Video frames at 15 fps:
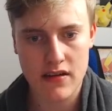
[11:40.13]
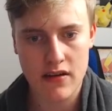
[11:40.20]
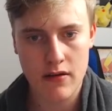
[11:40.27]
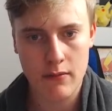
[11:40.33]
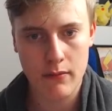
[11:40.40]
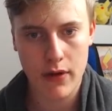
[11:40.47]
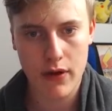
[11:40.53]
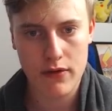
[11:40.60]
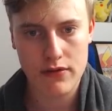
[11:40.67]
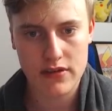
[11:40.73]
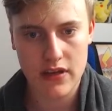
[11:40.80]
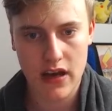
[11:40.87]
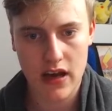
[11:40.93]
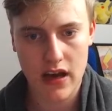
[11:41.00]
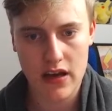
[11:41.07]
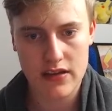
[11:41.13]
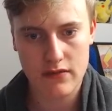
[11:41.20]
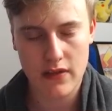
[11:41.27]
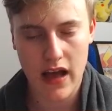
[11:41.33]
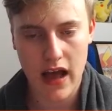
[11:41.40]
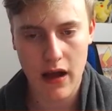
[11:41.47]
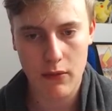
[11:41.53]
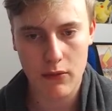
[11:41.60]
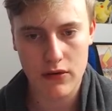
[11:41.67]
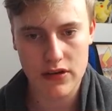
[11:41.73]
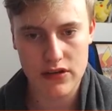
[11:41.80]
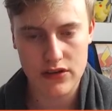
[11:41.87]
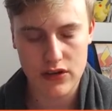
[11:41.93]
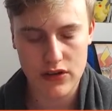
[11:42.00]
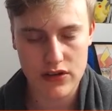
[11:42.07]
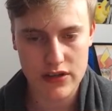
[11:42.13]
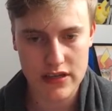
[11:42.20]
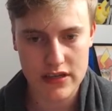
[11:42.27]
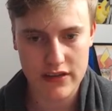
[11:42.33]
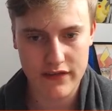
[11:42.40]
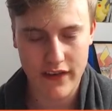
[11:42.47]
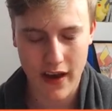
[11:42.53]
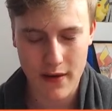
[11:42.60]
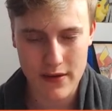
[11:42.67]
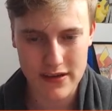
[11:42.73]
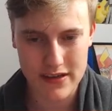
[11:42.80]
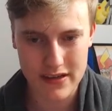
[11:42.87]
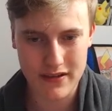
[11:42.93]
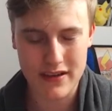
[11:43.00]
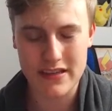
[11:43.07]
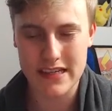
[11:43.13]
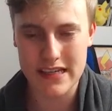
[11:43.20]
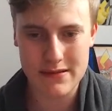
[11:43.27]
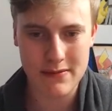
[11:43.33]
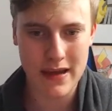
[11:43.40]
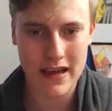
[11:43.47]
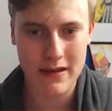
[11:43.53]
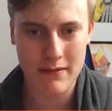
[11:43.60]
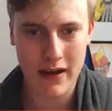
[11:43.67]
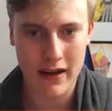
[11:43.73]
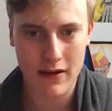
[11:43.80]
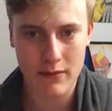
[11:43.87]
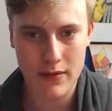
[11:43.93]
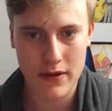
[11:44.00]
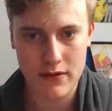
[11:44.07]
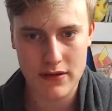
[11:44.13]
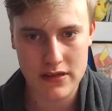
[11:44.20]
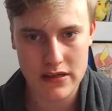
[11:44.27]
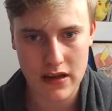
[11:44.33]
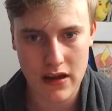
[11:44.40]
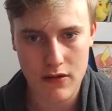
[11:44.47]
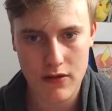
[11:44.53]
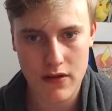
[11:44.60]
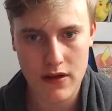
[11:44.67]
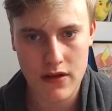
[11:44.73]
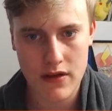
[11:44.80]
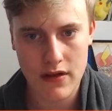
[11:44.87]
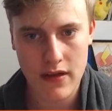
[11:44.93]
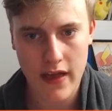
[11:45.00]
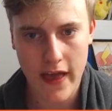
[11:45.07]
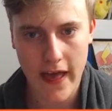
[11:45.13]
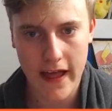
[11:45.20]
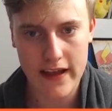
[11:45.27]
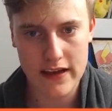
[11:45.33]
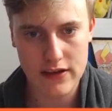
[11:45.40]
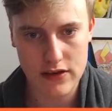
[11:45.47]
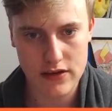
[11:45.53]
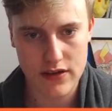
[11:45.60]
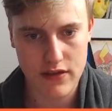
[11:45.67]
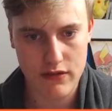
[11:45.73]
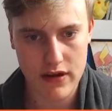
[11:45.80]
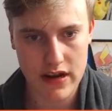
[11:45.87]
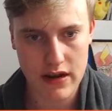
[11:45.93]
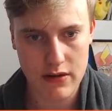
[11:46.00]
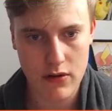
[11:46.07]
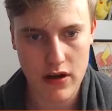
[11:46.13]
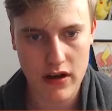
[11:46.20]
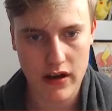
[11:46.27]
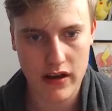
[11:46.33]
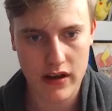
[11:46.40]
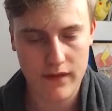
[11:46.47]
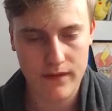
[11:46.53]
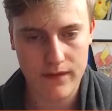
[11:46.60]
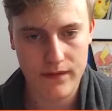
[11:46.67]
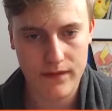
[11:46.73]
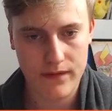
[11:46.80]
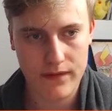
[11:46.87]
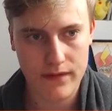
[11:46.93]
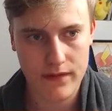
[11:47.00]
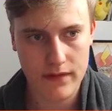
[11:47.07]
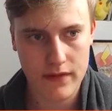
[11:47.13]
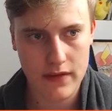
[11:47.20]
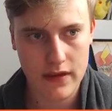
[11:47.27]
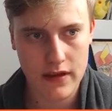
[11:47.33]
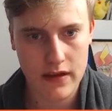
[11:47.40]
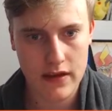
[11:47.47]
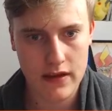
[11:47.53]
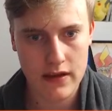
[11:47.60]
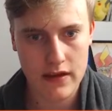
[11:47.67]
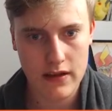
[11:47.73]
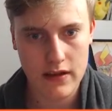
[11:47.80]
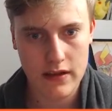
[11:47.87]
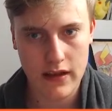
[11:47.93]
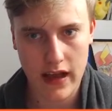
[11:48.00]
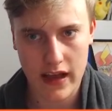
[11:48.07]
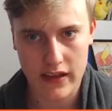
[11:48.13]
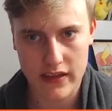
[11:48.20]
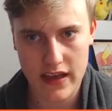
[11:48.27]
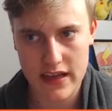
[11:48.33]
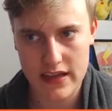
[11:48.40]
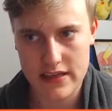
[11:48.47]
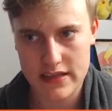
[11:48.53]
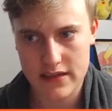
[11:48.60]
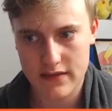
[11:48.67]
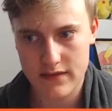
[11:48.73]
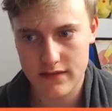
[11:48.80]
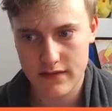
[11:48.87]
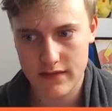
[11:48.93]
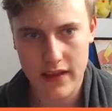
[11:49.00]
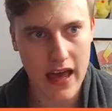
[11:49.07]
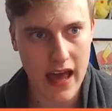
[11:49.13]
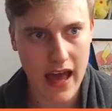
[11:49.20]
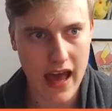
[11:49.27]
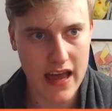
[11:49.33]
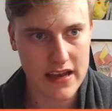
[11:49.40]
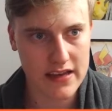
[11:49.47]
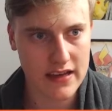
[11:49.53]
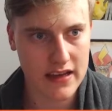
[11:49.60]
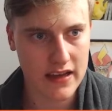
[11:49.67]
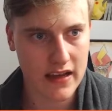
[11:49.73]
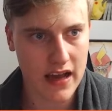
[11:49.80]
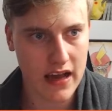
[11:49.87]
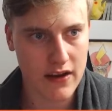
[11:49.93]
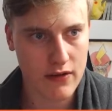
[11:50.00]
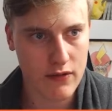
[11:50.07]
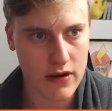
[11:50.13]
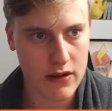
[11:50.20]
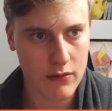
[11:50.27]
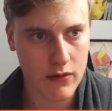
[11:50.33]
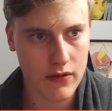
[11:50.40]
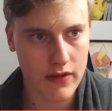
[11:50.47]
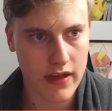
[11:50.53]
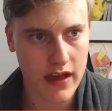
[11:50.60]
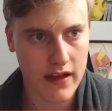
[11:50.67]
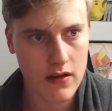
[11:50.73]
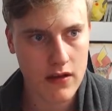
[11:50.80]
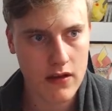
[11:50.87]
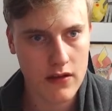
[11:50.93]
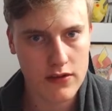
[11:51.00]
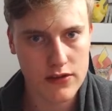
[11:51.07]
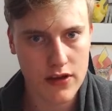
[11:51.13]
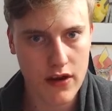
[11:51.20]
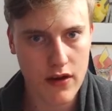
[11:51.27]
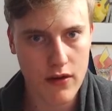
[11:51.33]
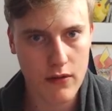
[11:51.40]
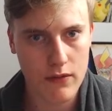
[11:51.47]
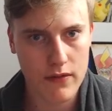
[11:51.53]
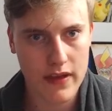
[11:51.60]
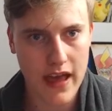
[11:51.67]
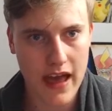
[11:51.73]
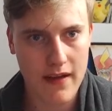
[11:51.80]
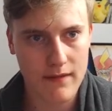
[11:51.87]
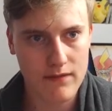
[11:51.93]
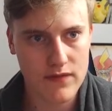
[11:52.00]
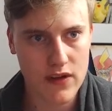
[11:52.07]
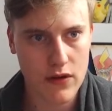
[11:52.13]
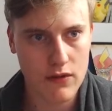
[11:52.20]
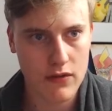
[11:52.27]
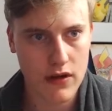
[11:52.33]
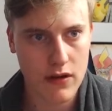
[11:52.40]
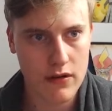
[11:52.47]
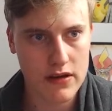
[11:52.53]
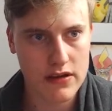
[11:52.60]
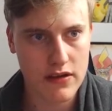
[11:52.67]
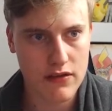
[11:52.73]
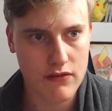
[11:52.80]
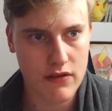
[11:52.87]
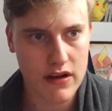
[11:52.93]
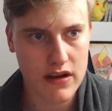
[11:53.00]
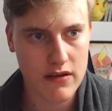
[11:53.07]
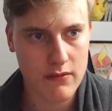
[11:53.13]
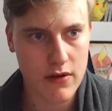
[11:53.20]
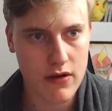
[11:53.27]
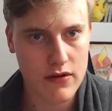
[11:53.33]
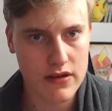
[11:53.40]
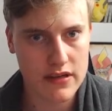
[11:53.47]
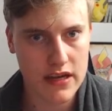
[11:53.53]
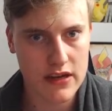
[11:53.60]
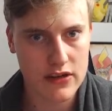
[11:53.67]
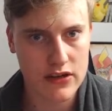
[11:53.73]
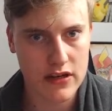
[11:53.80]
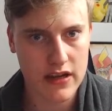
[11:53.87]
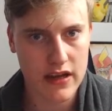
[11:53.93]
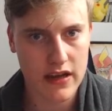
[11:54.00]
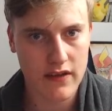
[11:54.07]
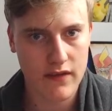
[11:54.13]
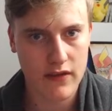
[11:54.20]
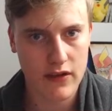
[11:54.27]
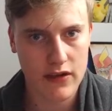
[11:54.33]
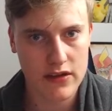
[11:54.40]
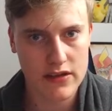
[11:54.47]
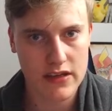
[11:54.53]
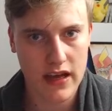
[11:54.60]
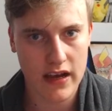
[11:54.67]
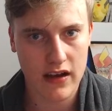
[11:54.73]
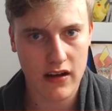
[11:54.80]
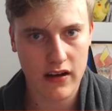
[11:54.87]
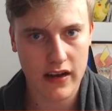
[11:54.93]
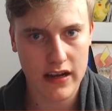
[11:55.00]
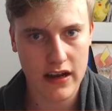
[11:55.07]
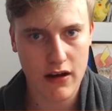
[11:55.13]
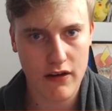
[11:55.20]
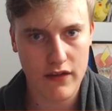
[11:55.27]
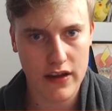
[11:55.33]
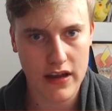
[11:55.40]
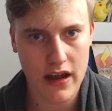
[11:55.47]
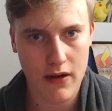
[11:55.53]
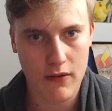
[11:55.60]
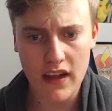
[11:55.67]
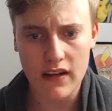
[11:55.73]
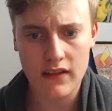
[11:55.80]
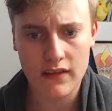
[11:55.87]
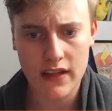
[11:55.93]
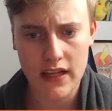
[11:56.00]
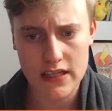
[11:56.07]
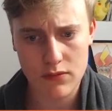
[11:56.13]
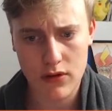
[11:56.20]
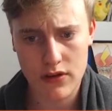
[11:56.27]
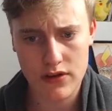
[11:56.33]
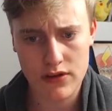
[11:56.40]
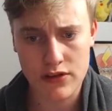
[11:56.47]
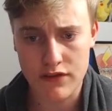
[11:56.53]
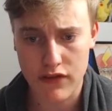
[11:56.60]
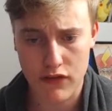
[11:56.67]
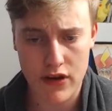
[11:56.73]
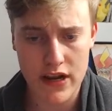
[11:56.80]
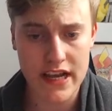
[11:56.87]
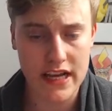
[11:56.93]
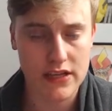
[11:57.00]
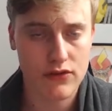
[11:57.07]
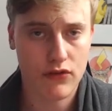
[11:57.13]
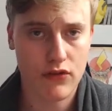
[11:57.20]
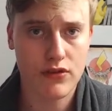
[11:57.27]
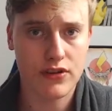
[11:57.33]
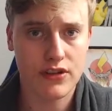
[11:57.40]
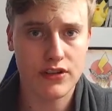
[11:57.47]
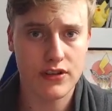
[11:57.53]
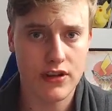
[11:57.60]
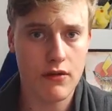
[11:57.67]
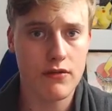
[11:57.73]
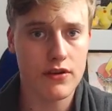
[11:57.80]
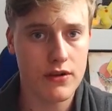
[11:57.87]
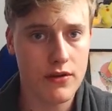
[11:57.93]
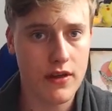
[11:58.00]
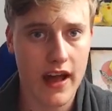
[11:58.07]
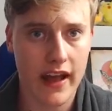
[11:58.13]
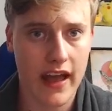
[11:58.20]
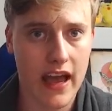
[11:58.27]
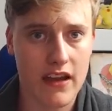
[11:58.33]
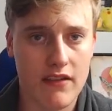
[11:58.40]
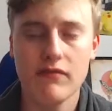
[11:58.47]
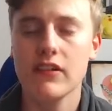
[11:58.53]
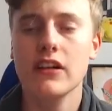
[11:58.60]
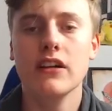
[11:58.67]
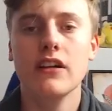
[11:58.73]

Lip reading: Postcard, I wouldn't touch this if I was you because it's making my computer slow. And it does 3D work like this, and I don't really want that. So yeah, don't go into 3D mode essentially, because I can't get out of it now. Last one, 3D extrusion, don't do that again.